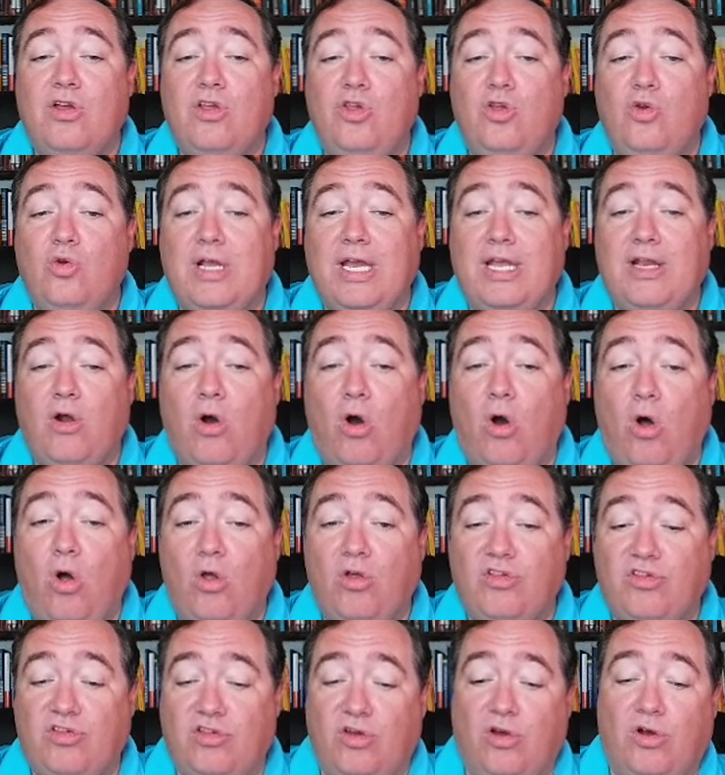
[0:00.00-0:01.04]
You can
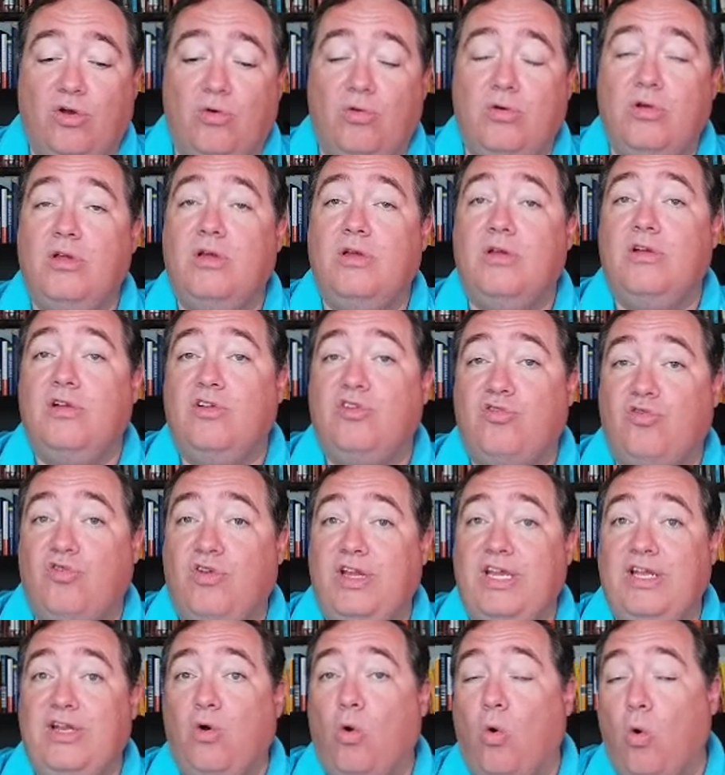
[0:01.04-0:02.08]
also
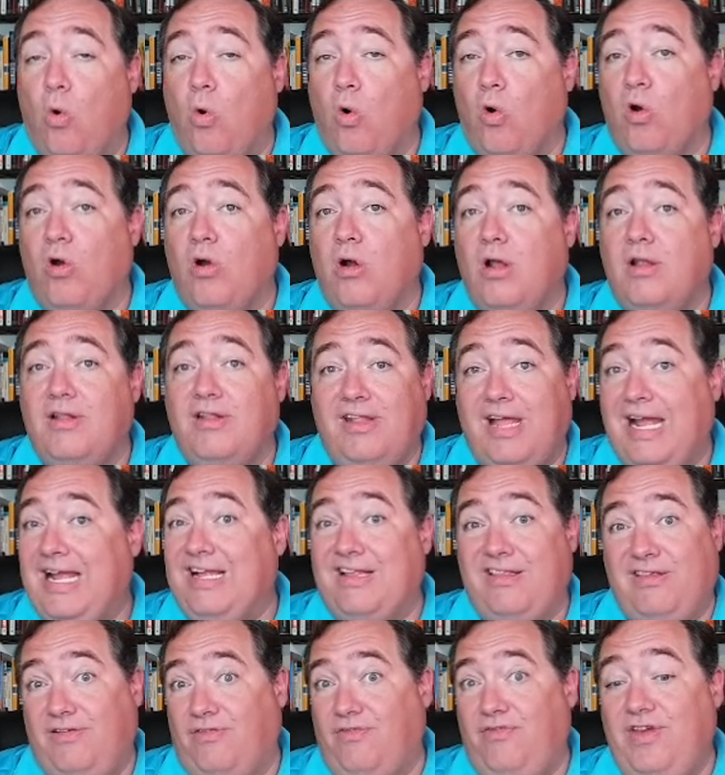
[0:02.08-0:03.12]
treat or like
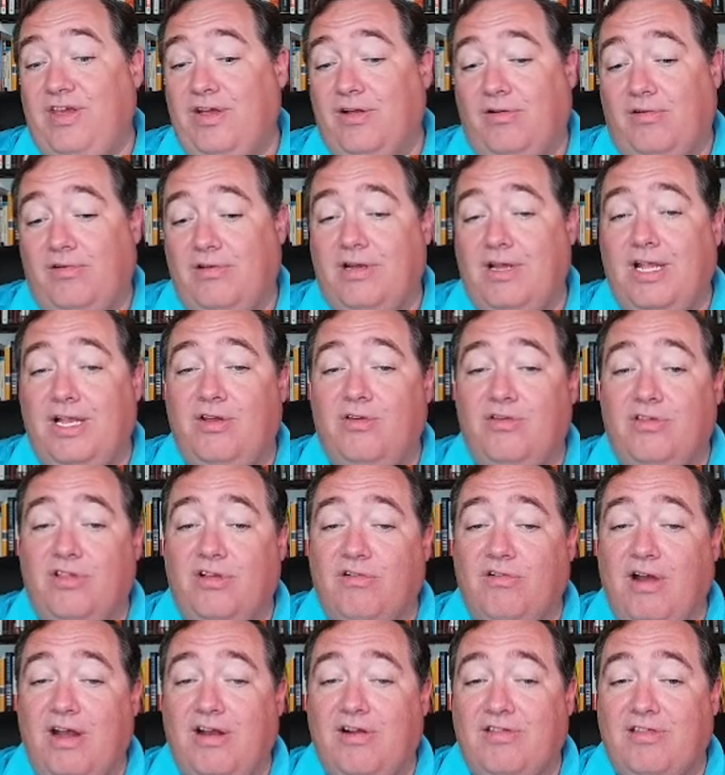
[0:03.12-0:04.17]
it's a field and use the
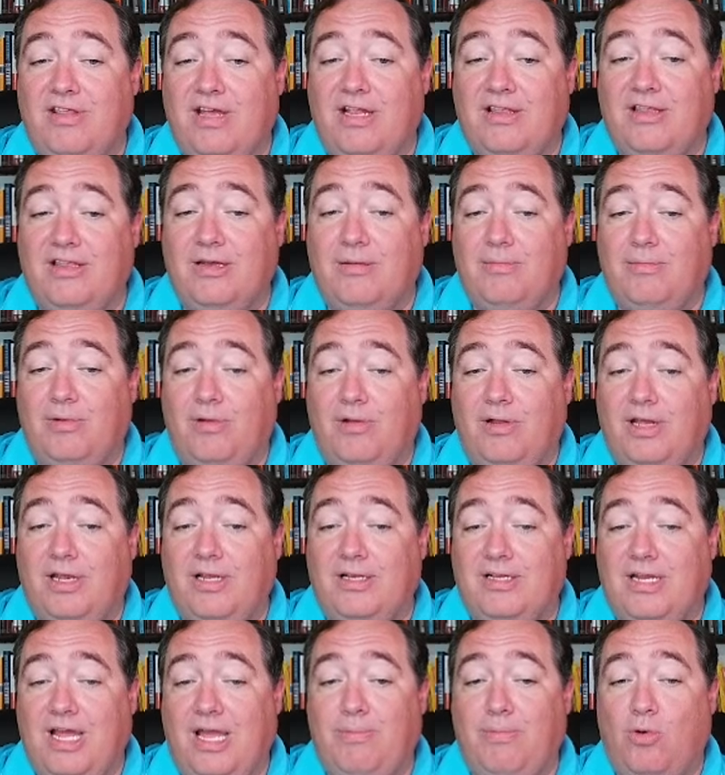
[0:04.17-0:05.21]
greater than symbol
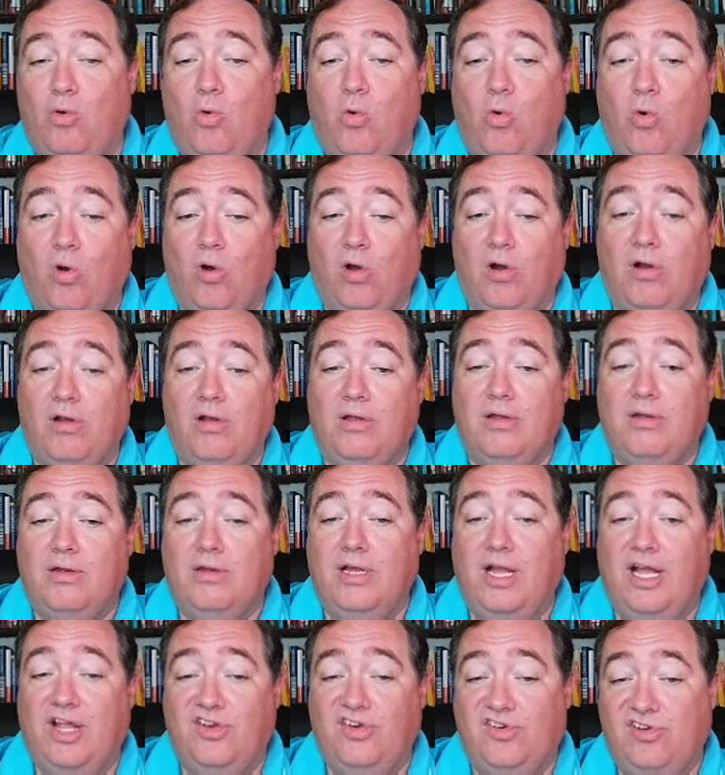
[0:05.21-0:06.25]
and type or
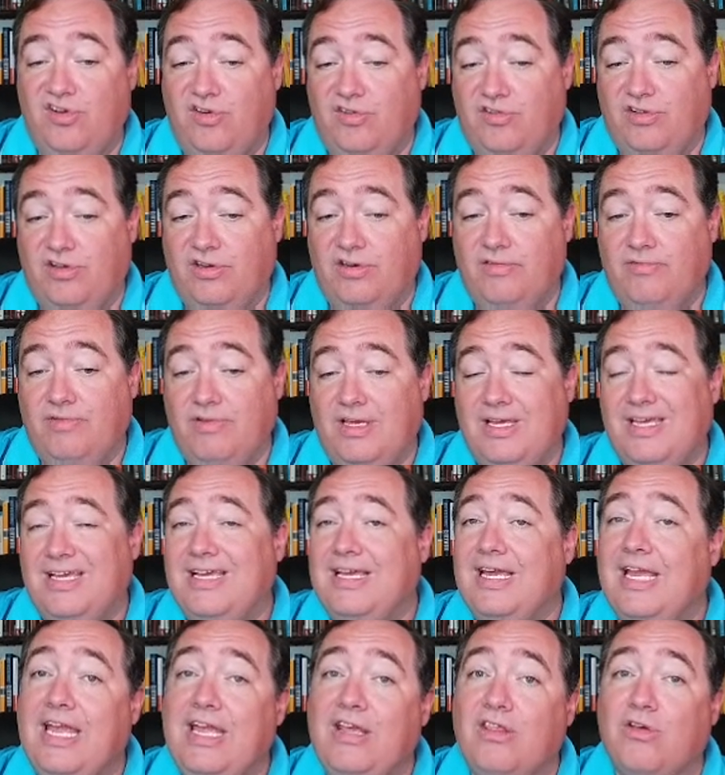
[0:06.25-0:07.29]
and choose it.
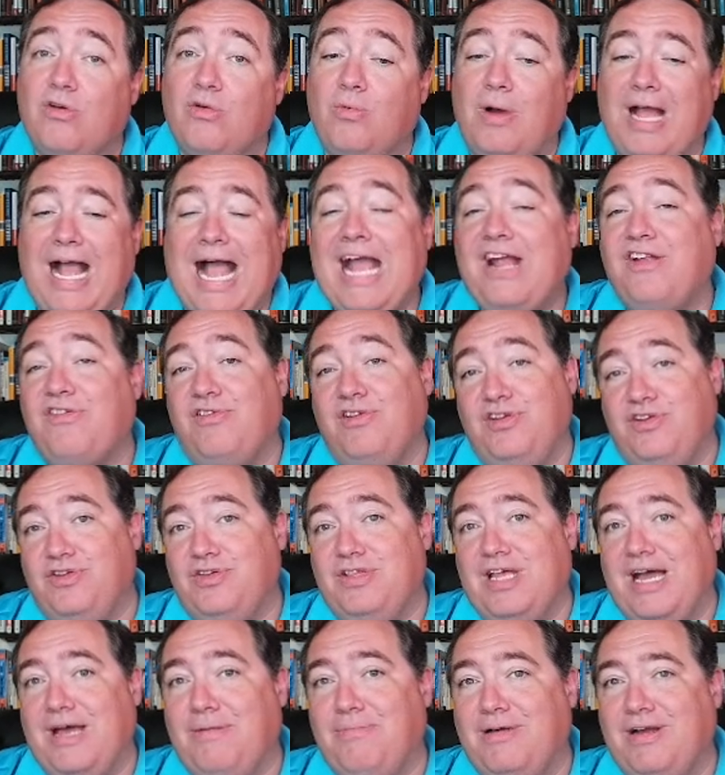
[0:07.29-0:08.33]
Either way, I actually
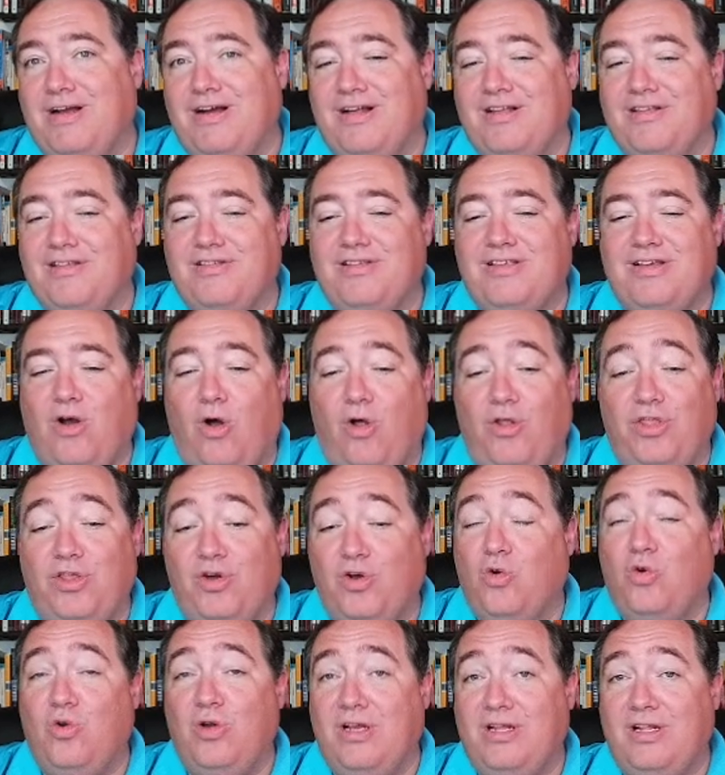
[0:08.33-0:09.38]
do that because
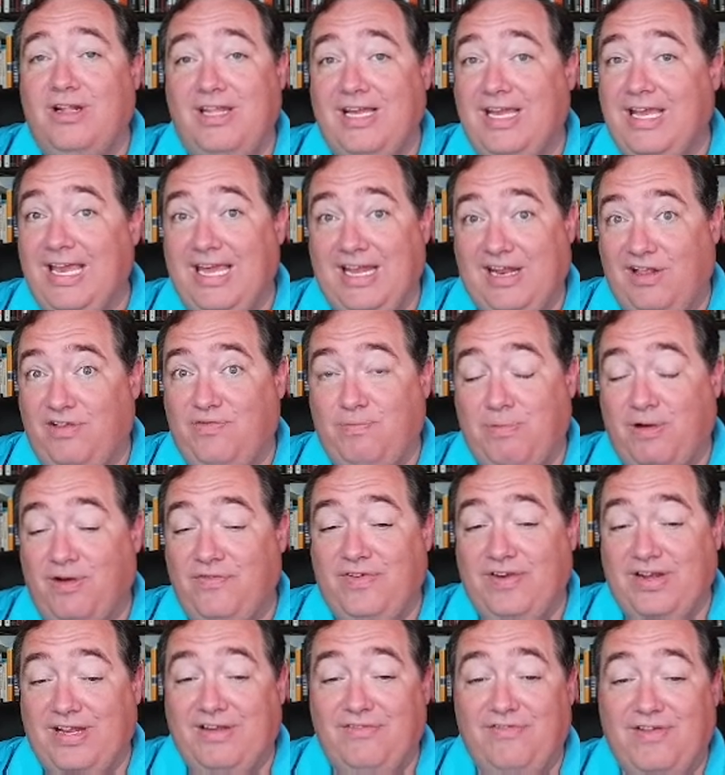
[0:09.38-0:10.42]
although clicking it is
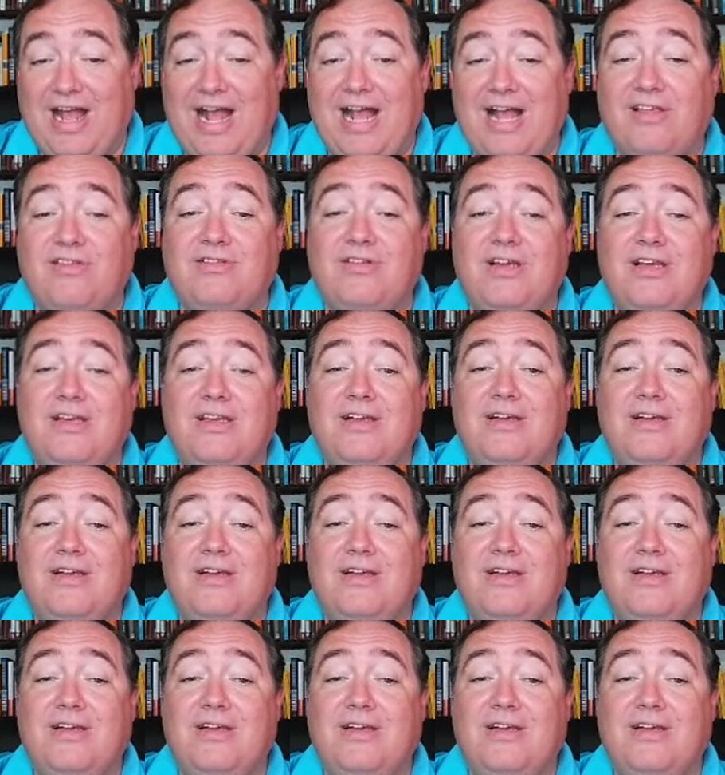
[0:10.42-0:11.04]
perfectly fast,